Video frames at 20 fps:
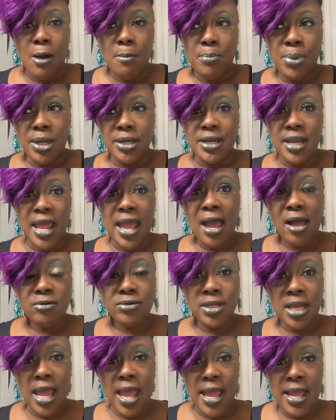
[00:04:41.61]
But
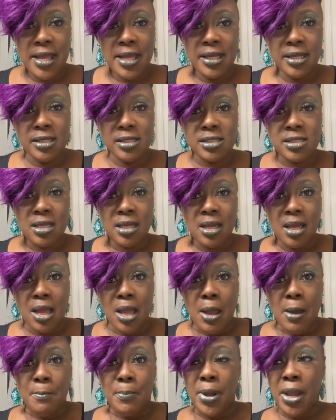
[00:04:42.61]
nowadays,
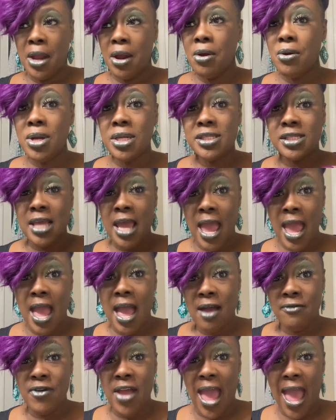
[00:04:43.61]
parents have